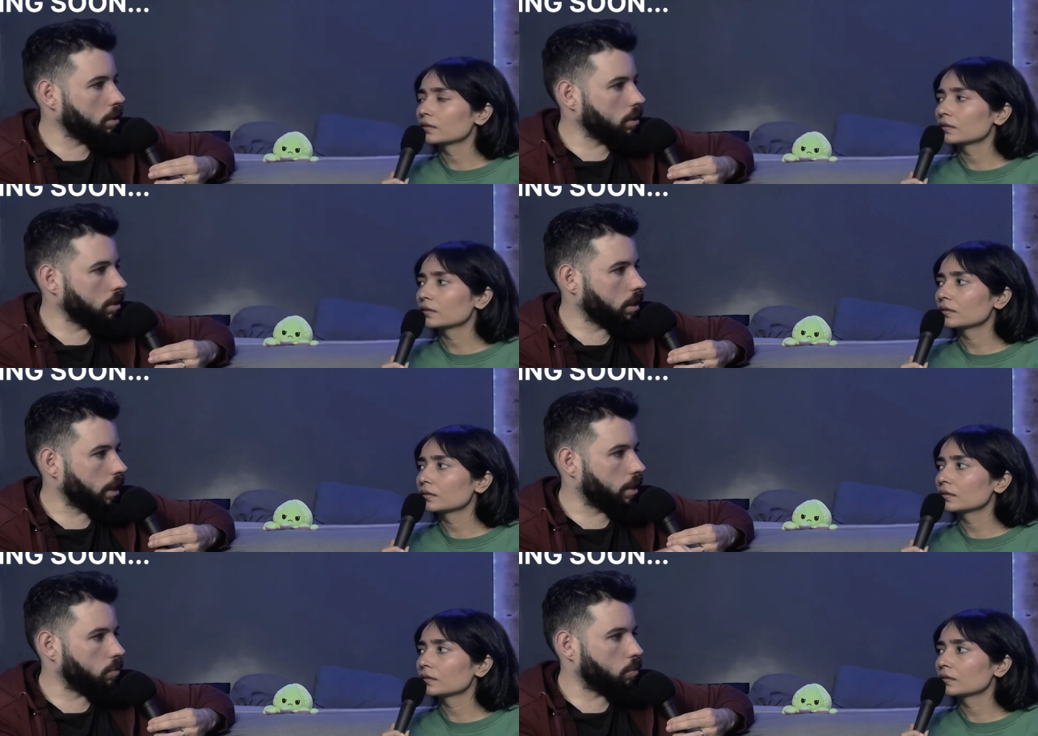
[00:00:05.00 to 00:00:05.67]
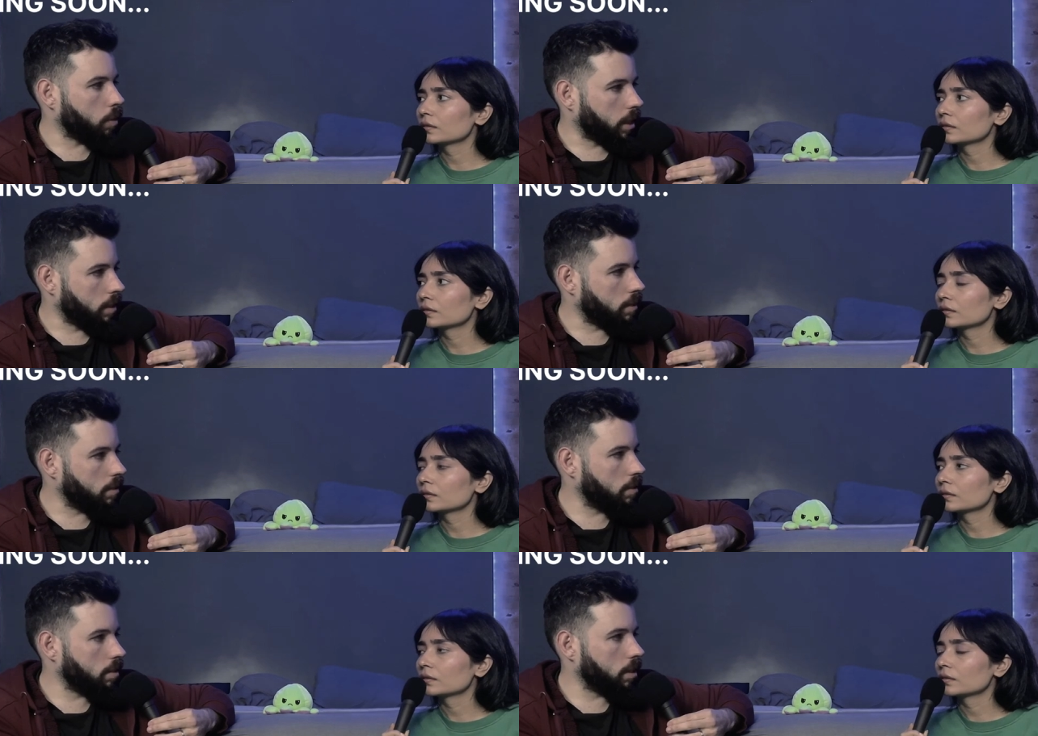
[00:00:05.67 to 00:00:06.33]
Speaker 1: born and
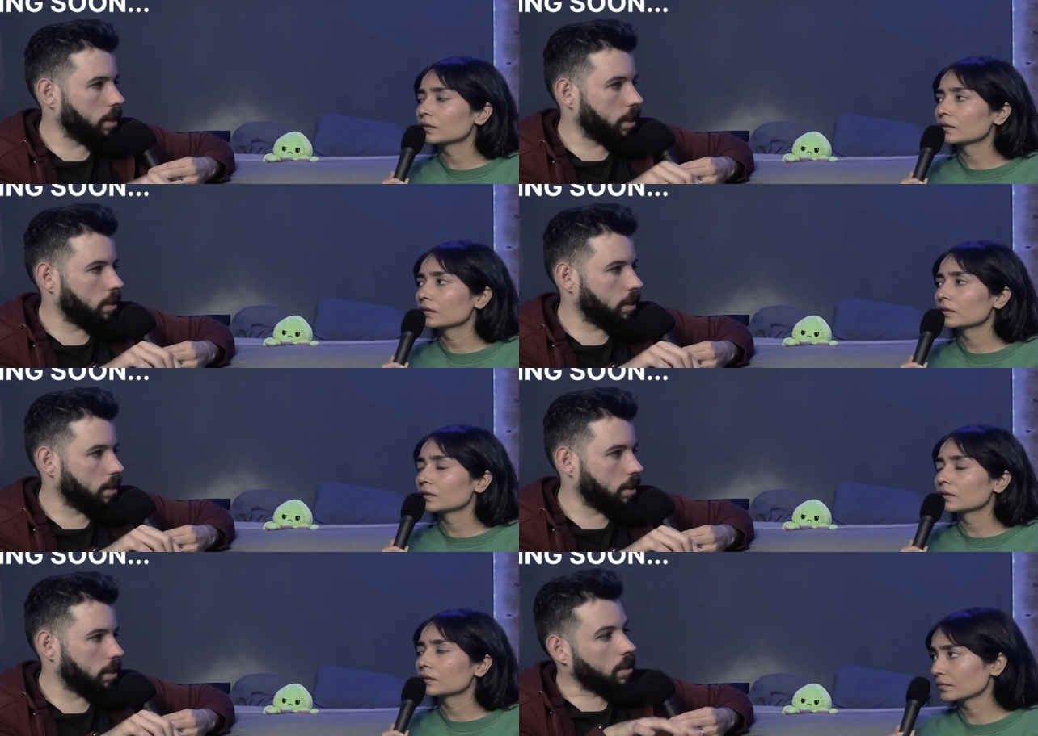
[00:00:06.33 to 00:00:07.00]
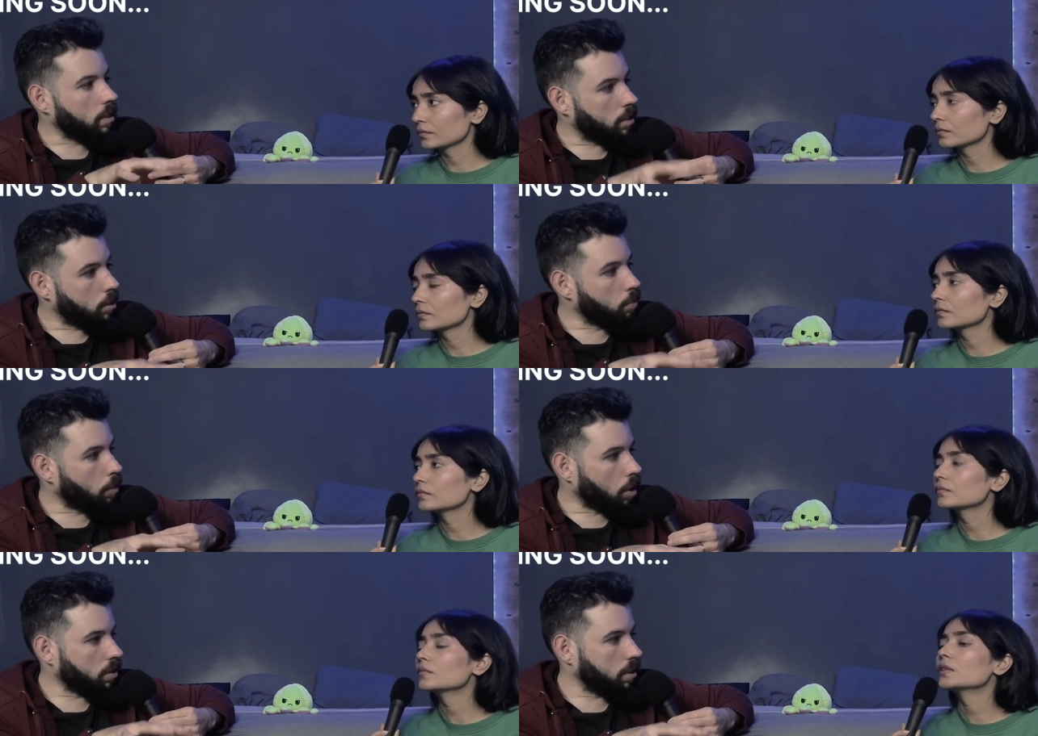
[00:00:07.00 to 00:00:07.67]
raised in a certain
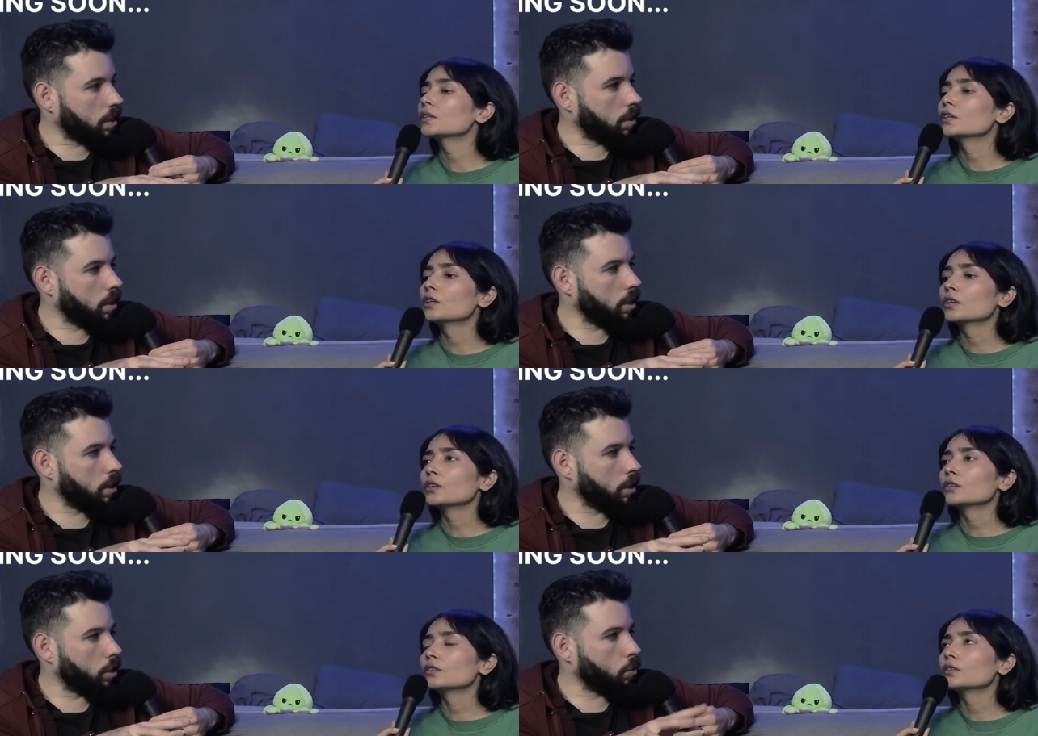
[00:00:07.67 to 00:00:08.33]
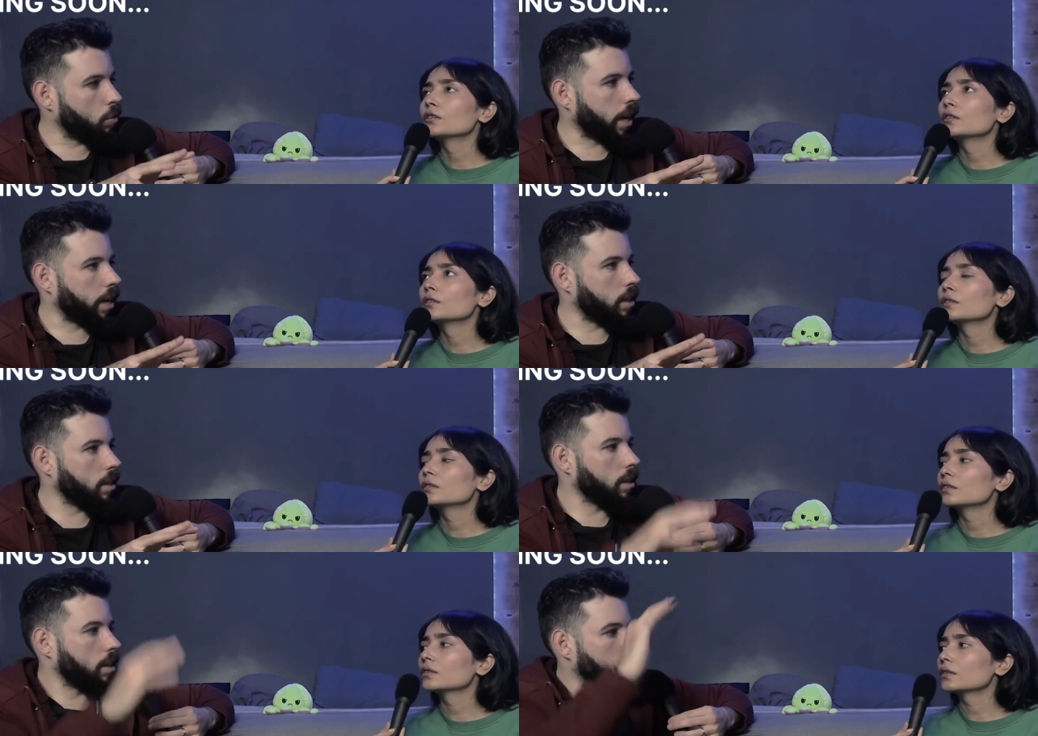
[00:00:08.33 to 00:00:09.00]
small city, you
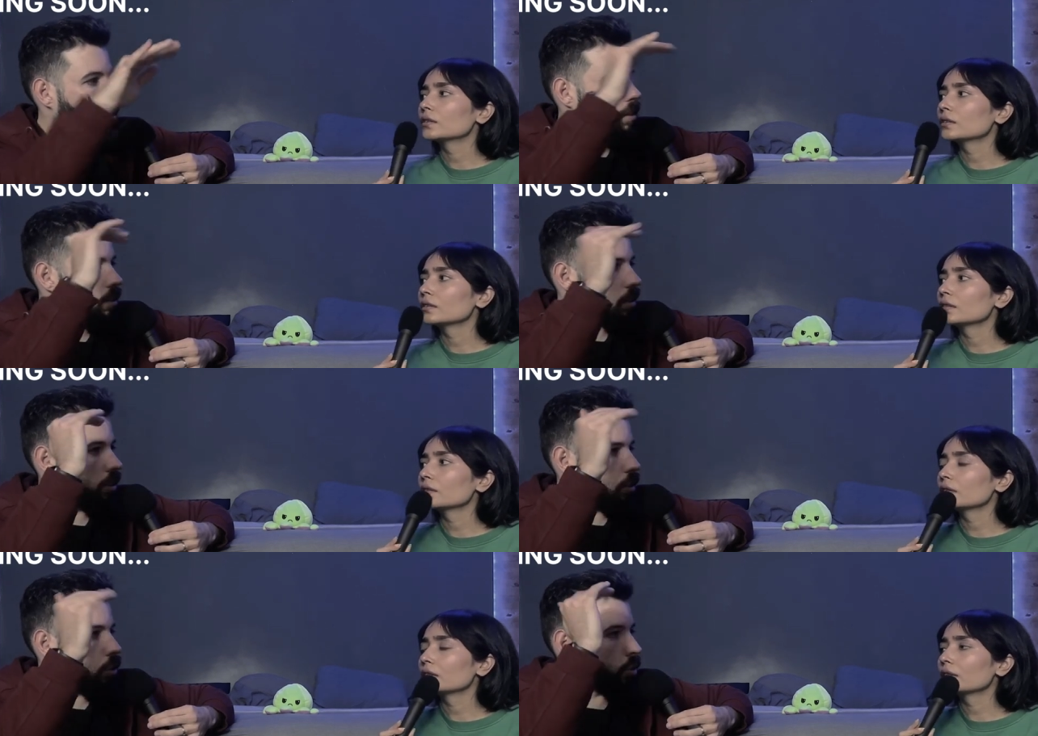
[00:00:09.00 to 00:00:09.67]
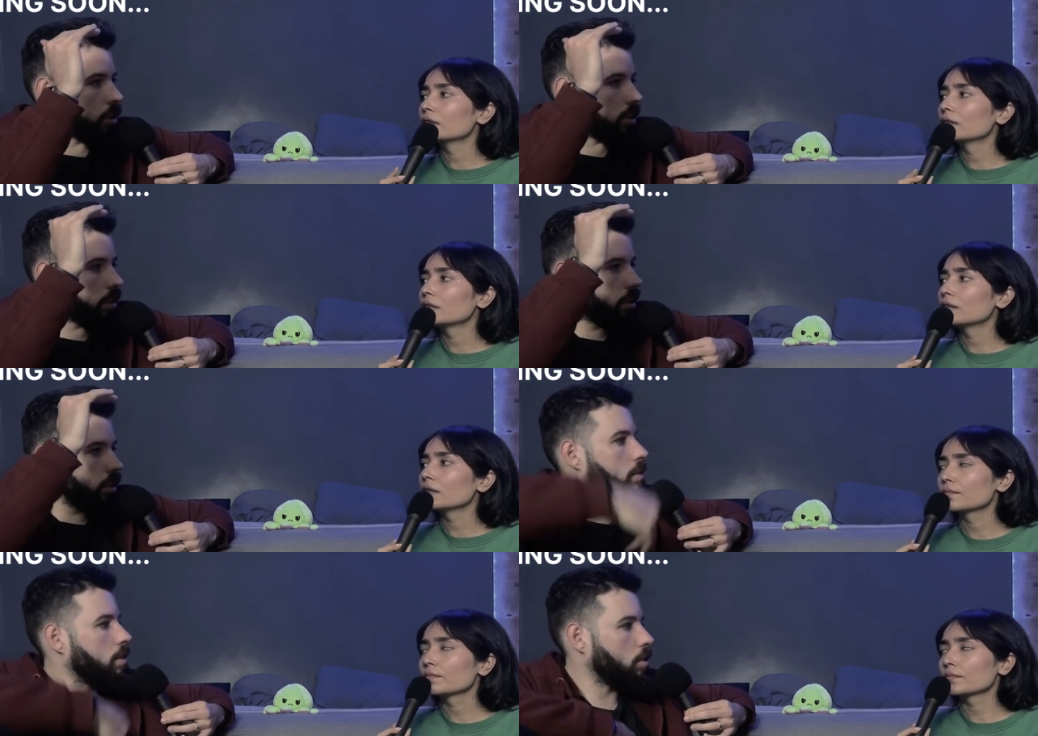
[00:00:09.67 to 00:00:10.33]
kind of limit your
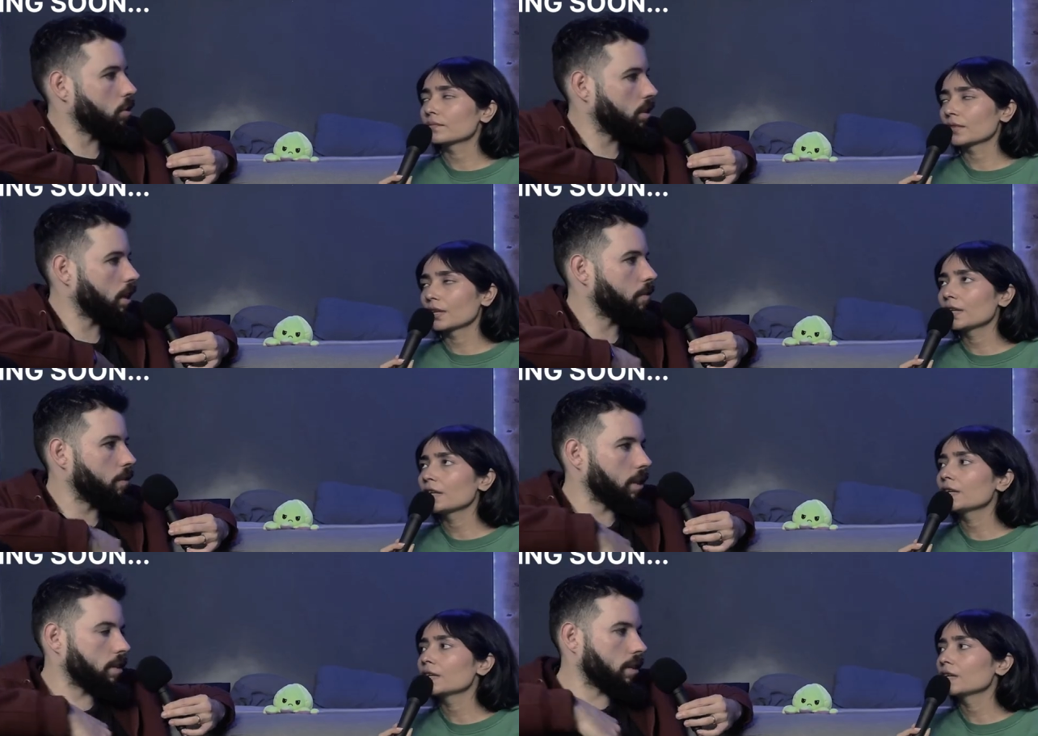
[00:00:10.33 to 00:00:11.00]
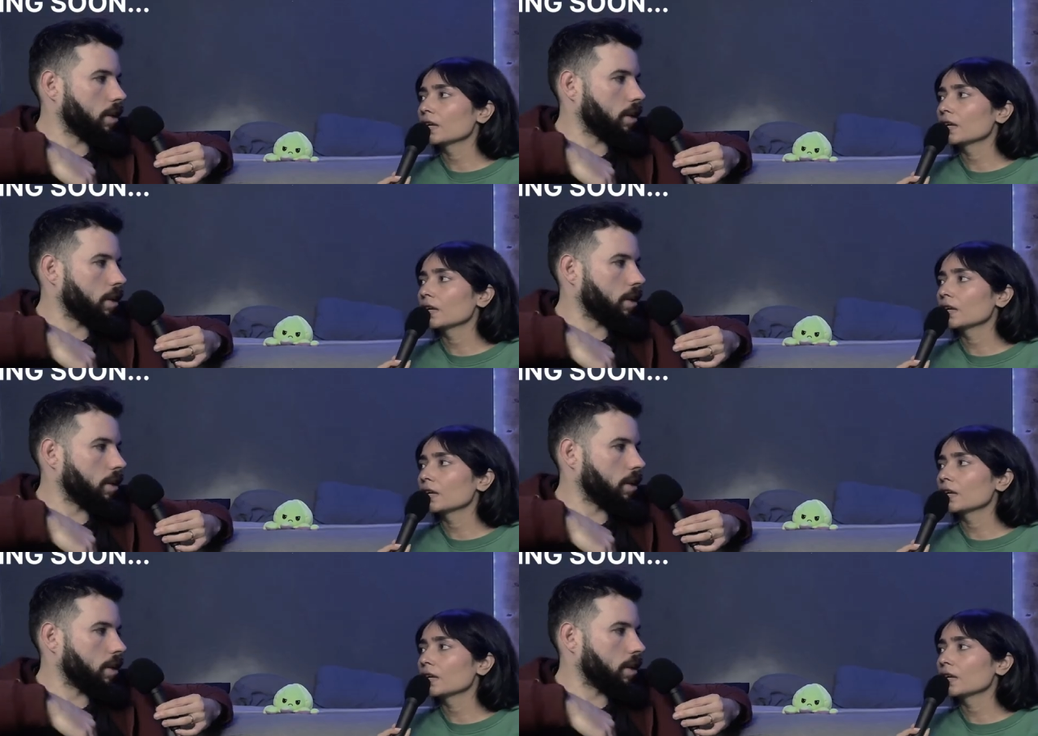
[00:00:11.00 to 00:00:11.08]
beliefs in yourself.